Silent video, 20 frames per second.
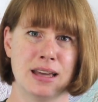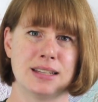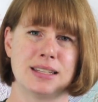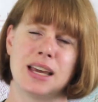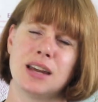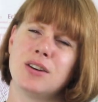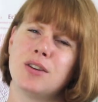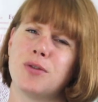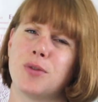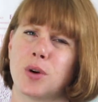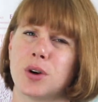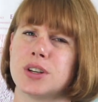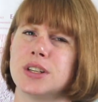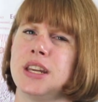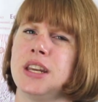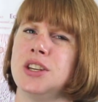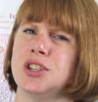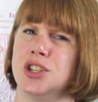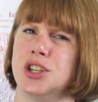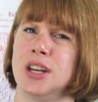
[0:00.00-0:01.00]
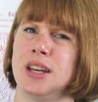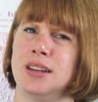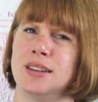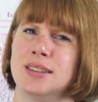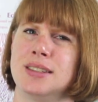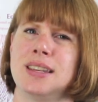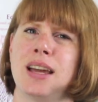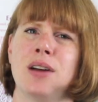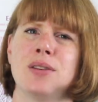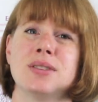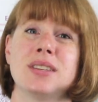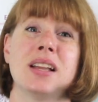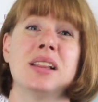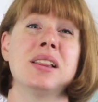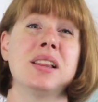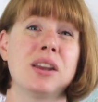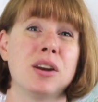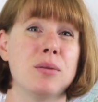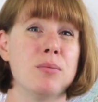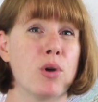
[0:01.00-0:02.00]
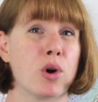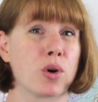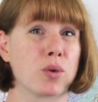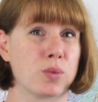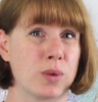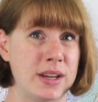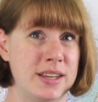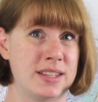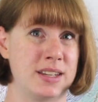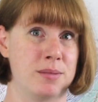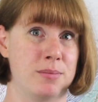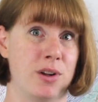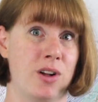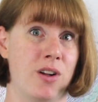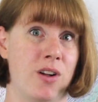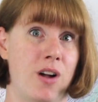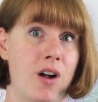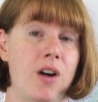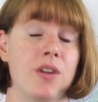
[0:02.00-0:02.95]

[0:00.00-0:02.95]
ten to fourteen G's sounds a little more reasonable,